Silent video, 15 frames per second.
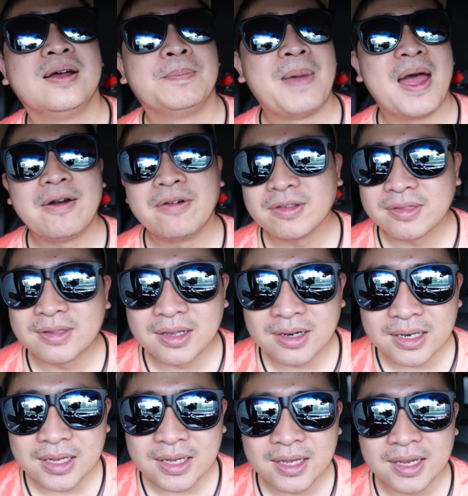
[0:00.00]

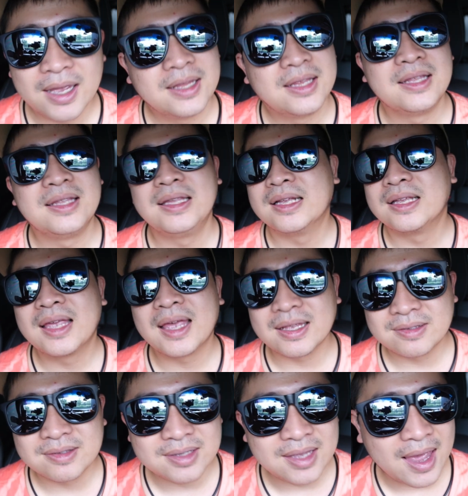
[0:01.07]
parasailing, and they didn't get
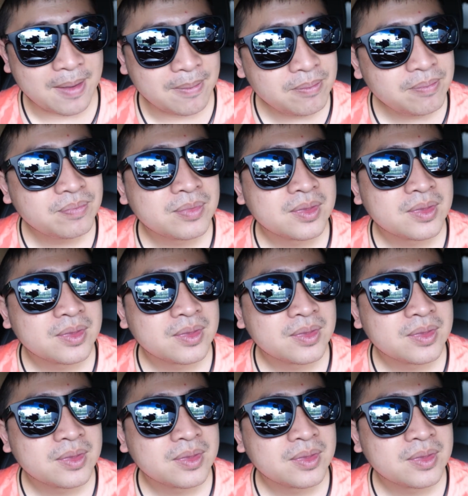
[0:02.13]
scammed.